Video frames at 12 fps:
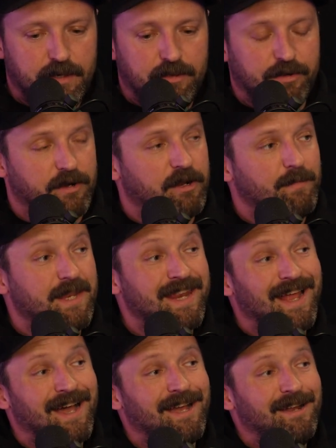There are going to
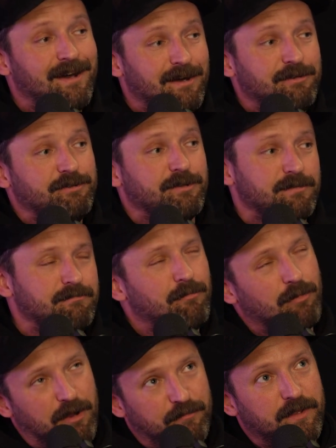be
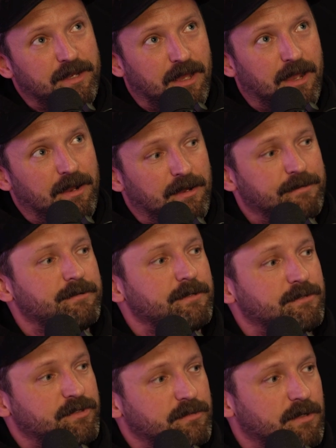roughly
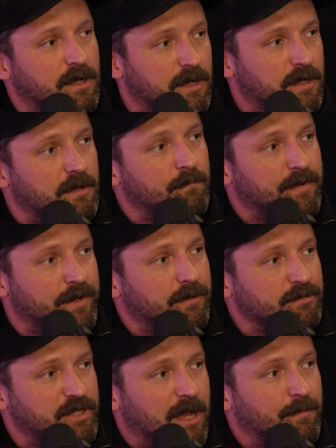900
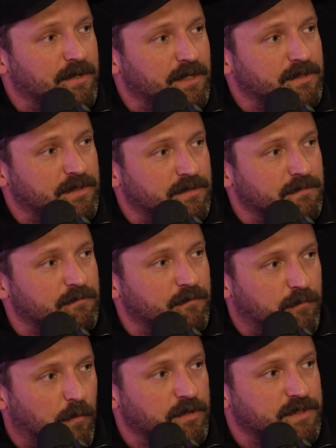Imperial Japanese
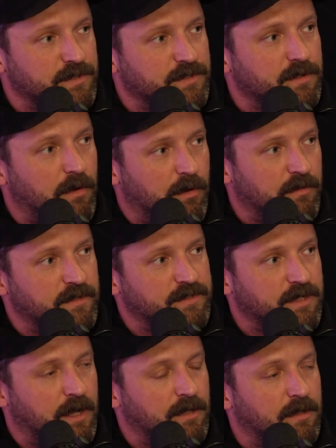forces on
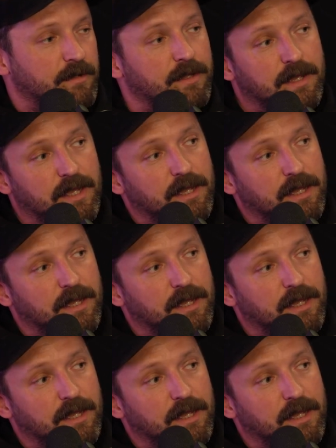this island.